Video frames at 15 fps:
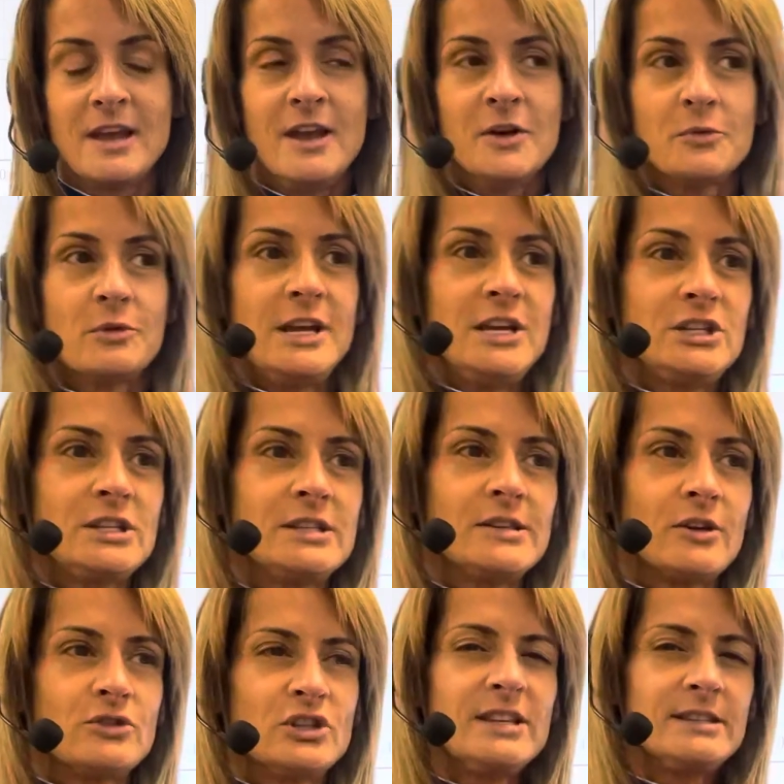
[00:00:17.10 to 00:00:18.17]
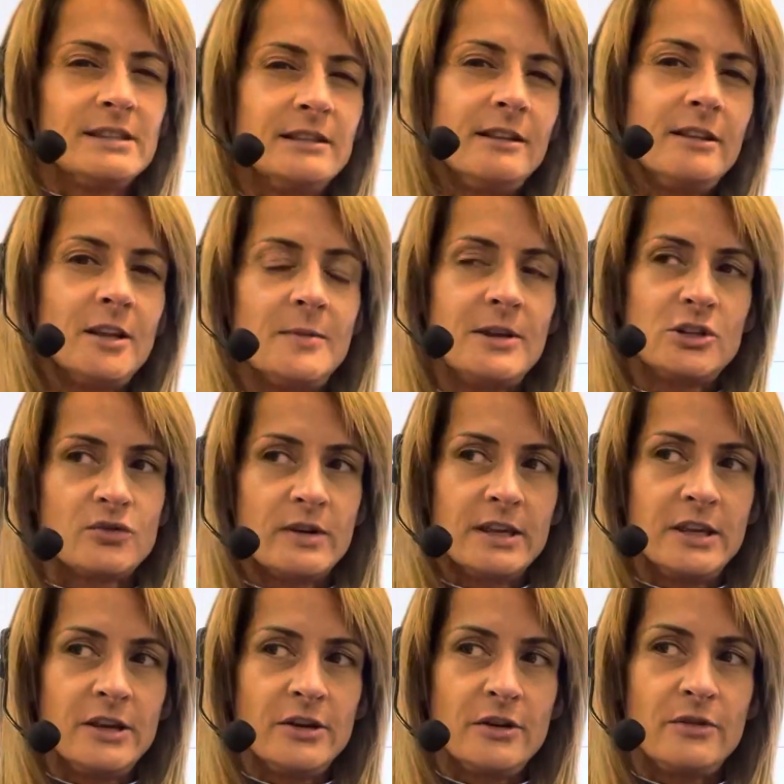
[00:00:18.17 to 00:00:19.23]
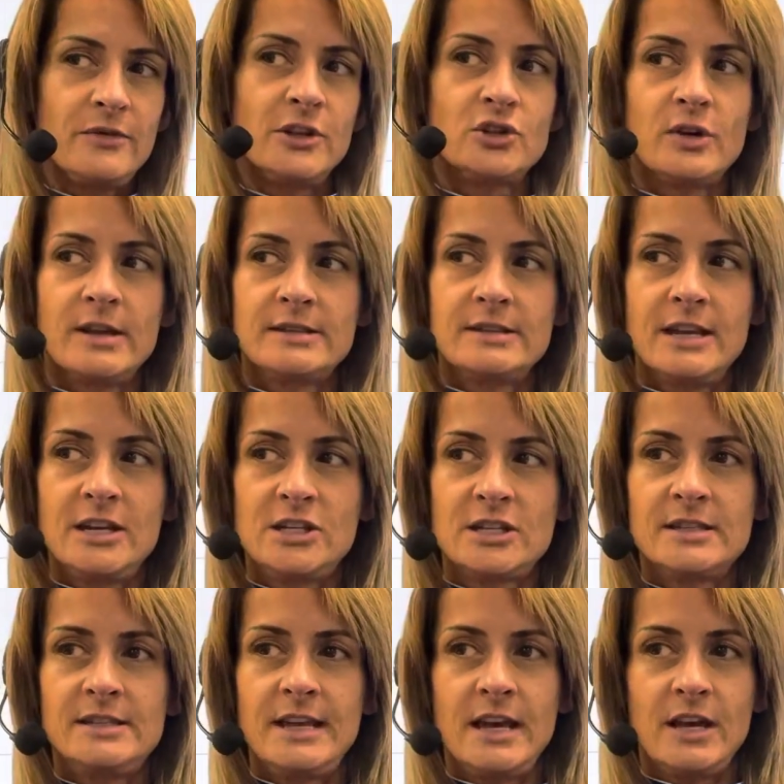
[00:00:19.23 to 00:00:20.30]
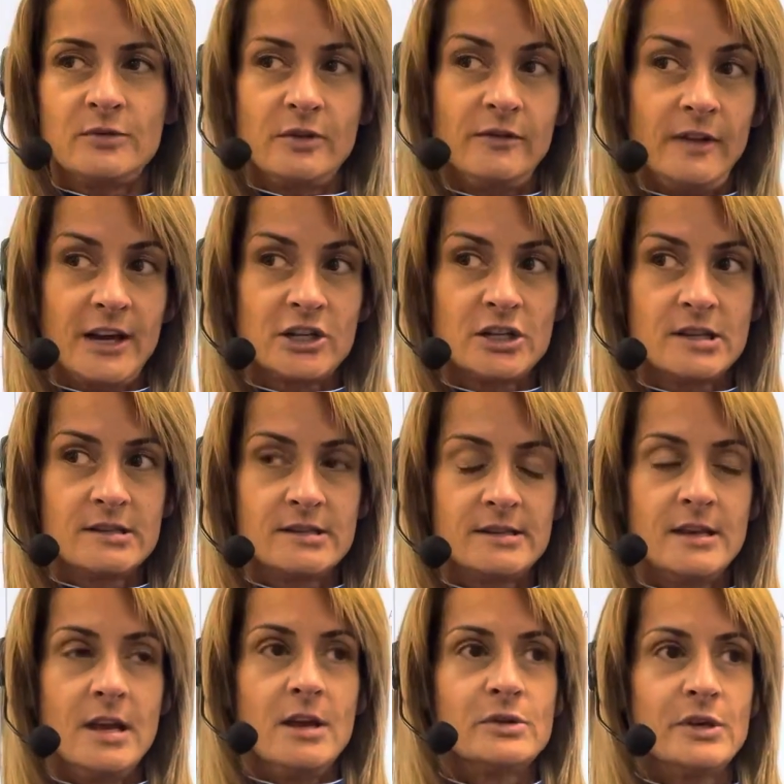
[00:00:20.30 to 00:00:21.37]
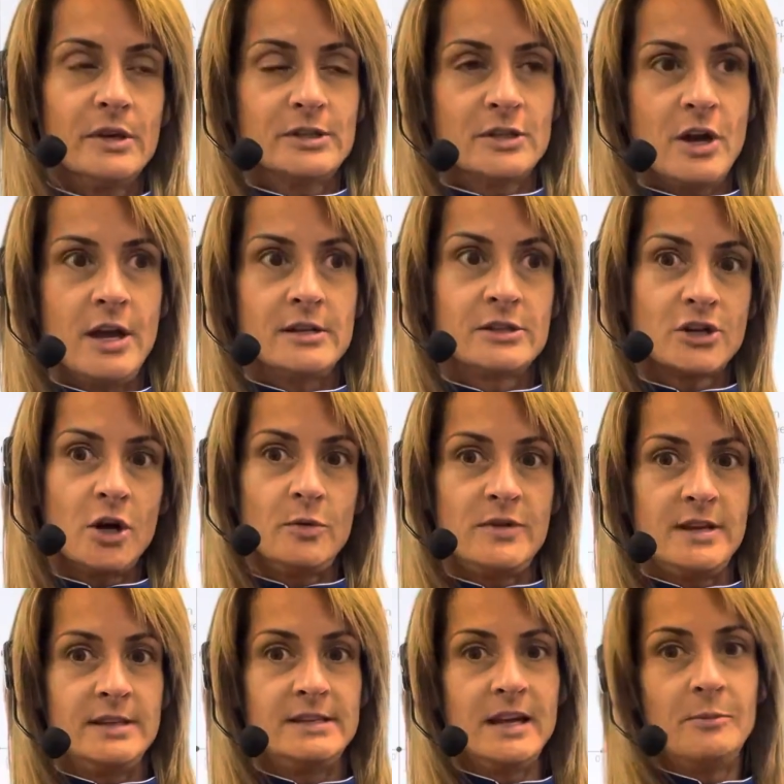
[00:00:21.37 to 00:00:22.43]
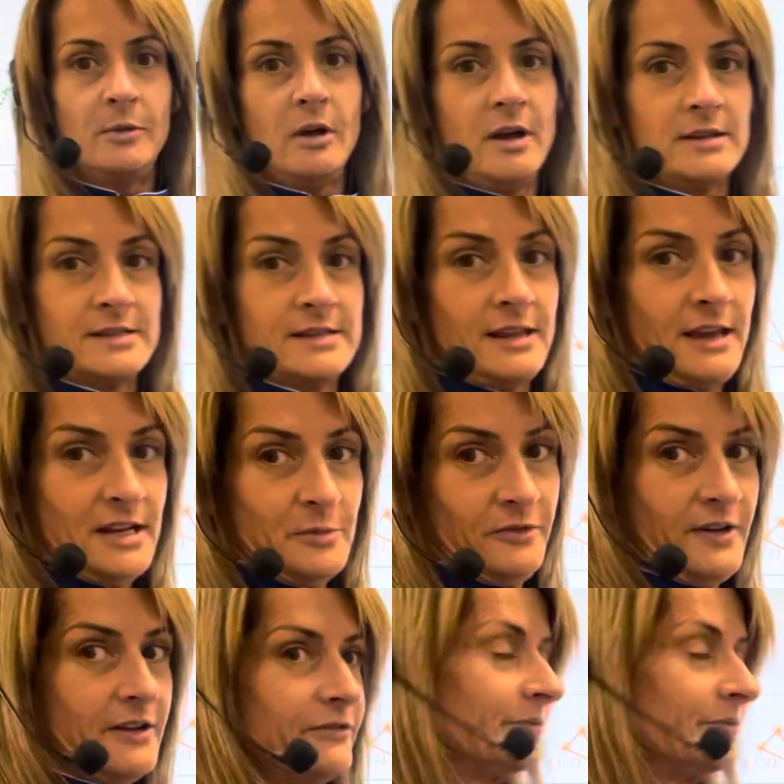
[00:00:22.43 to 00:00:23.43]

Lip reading: Rotations are just a little bit trickier than translations and reflections, so let's go ahead and start with the example on slide number 5.